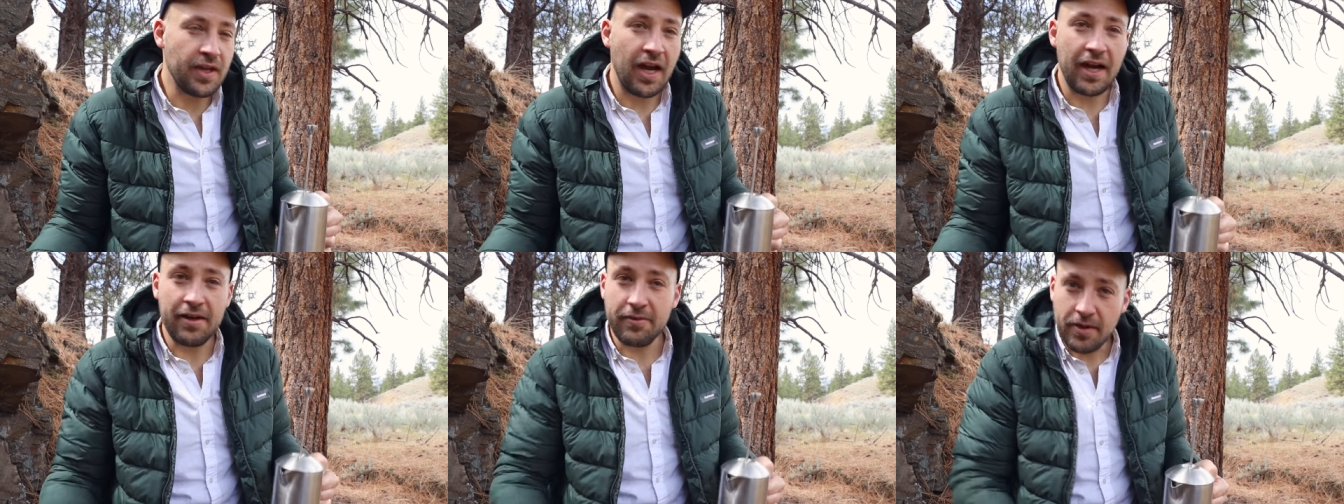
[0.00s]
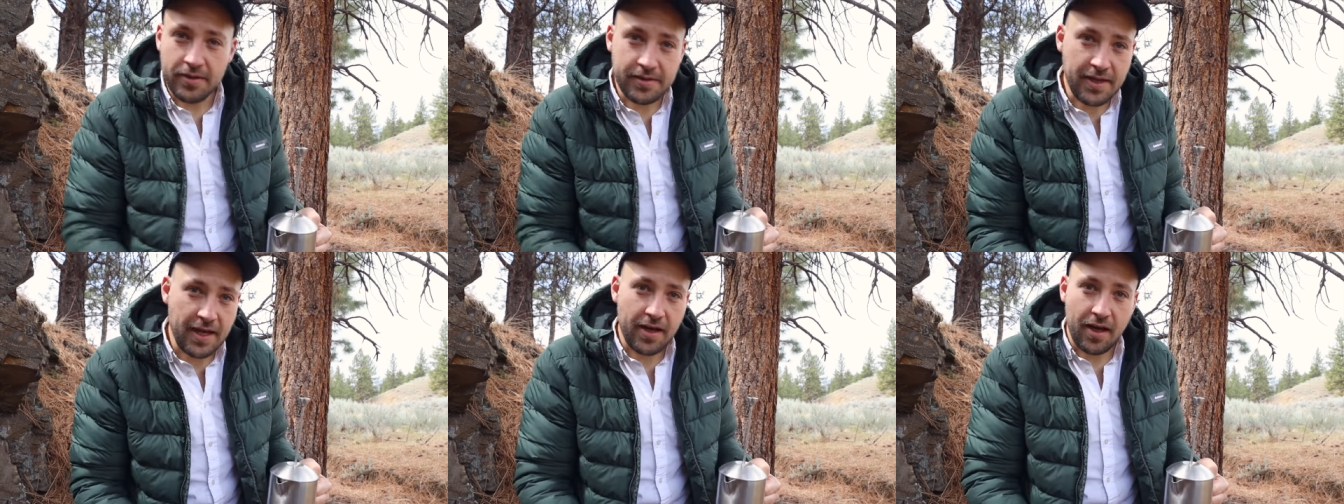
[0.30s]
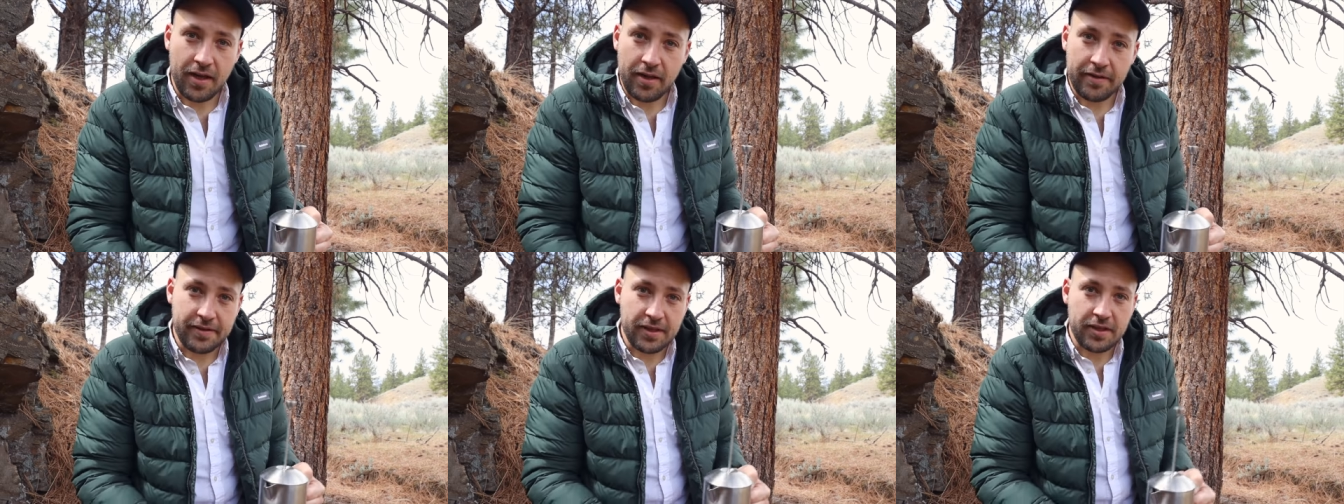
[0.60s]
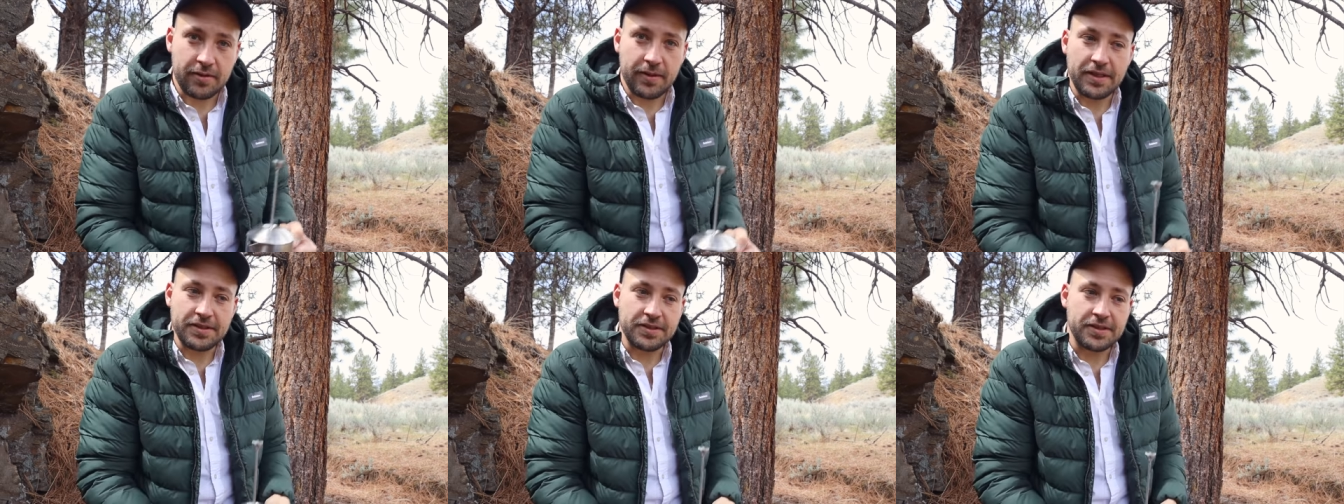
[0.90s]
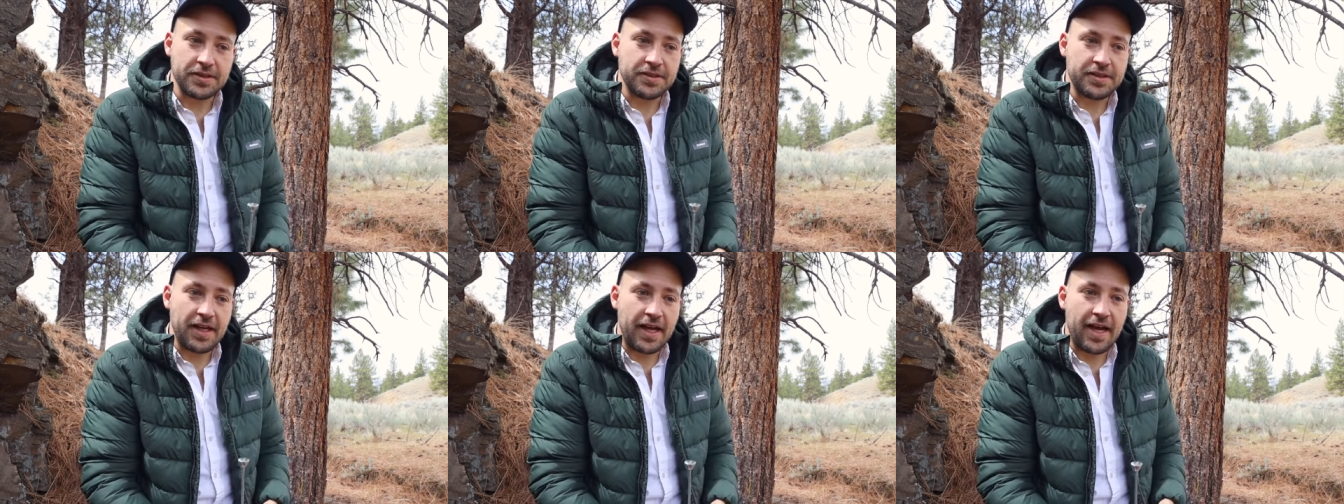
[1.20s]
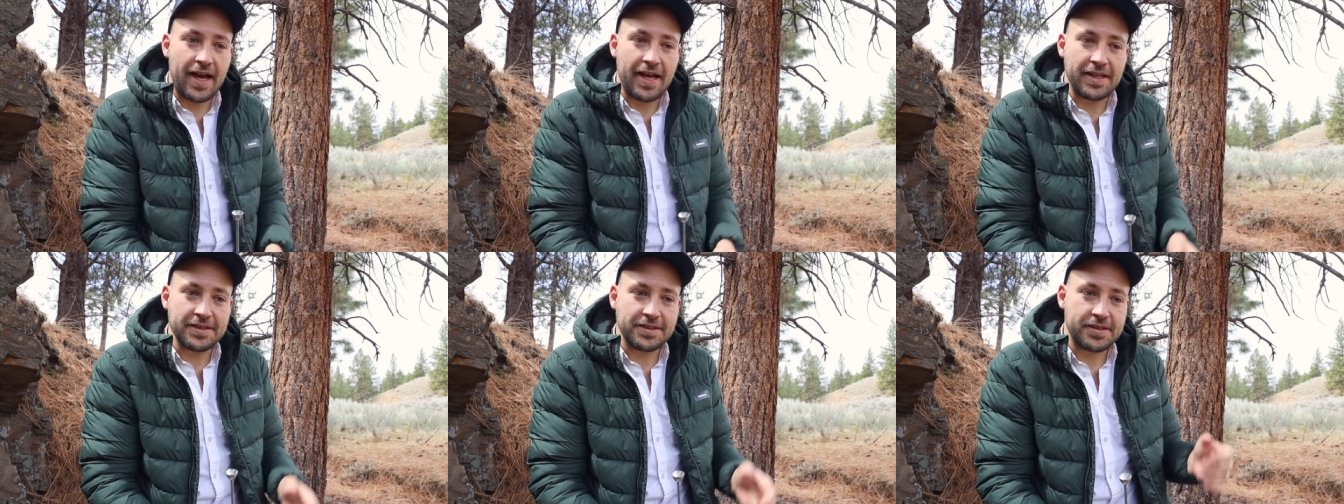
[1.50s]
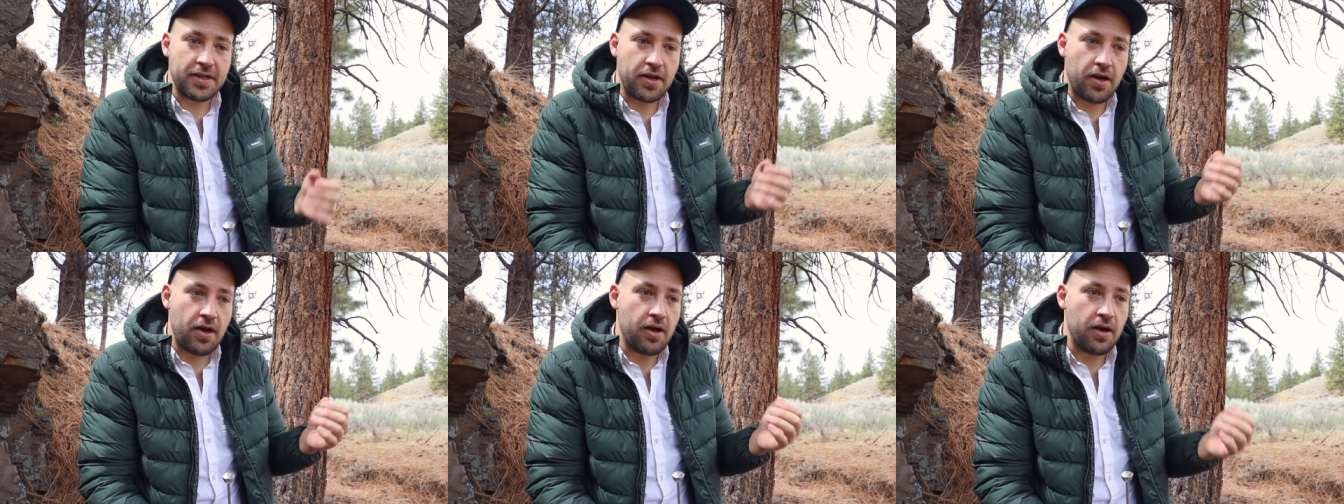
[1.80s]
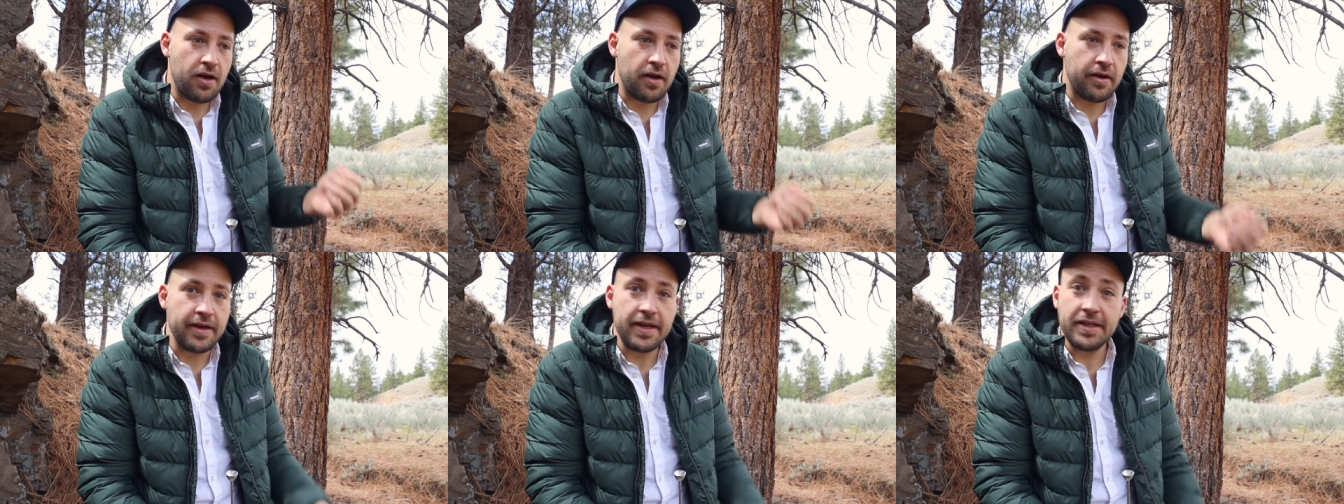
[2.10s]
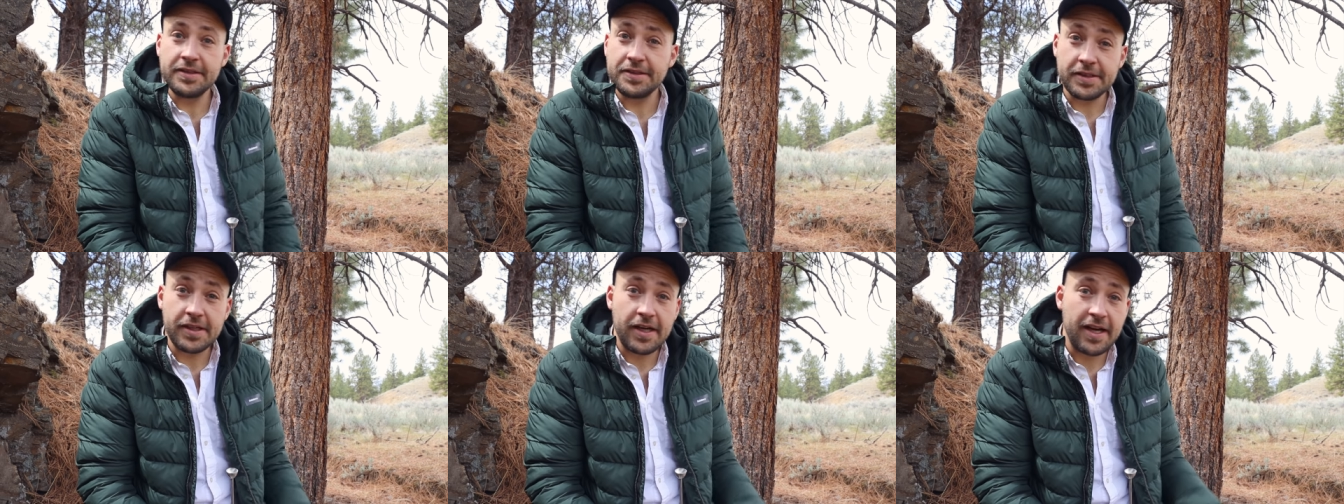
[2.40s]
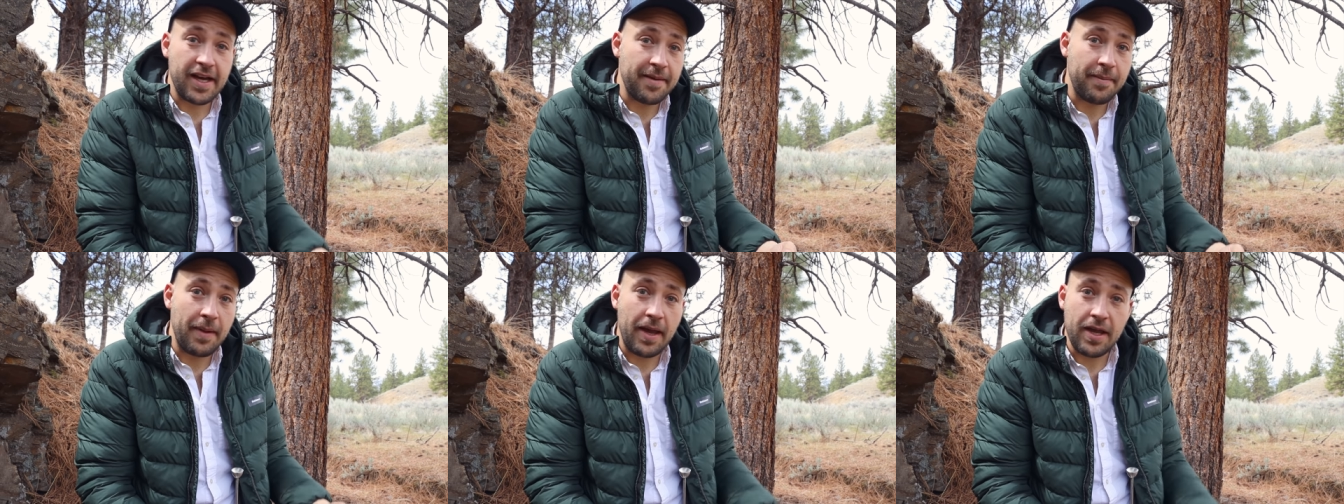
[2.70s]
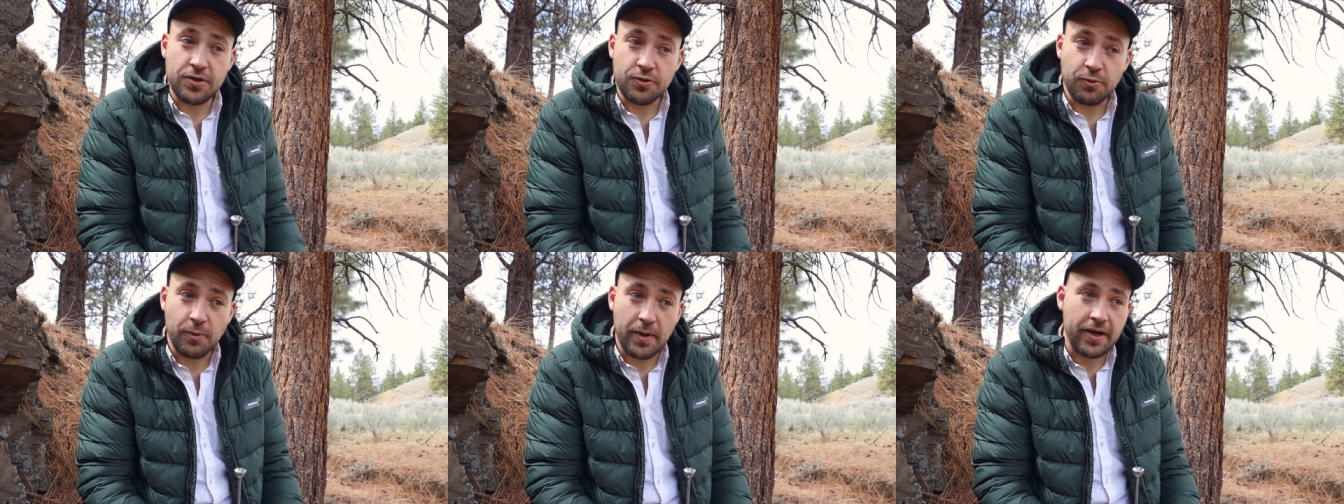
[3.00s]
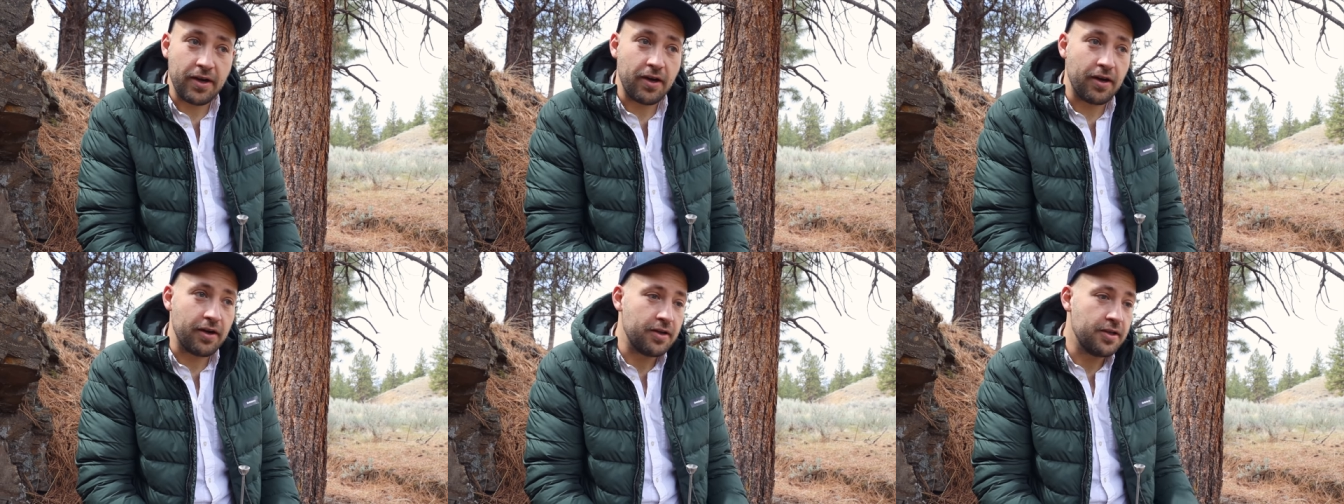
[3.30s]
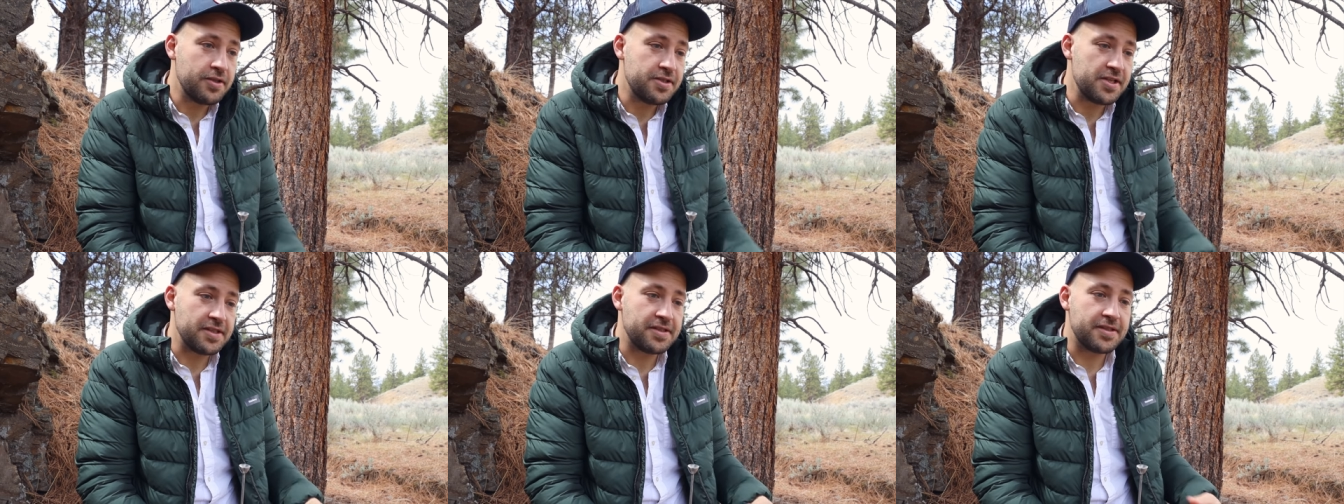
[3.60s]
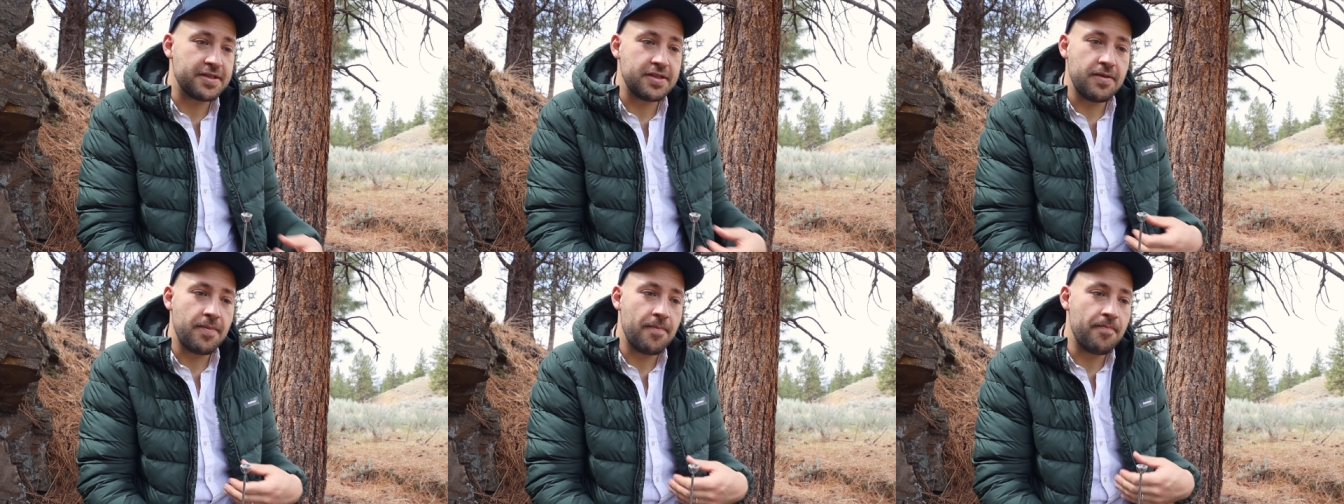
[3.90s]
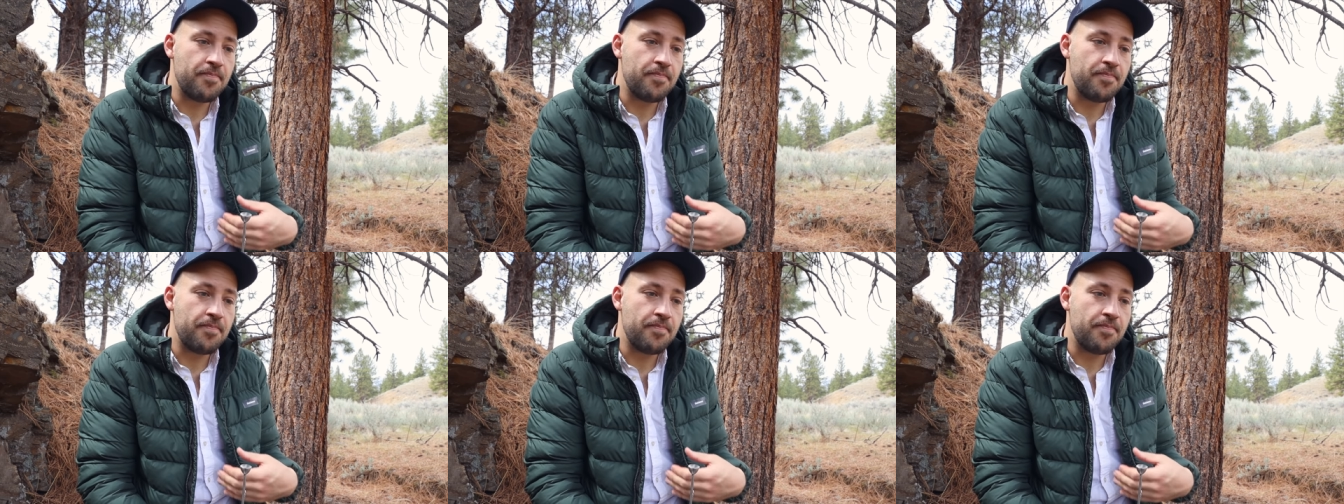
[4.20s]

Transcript: I wrote down all of your questions. I asked on Instagram and Twitter just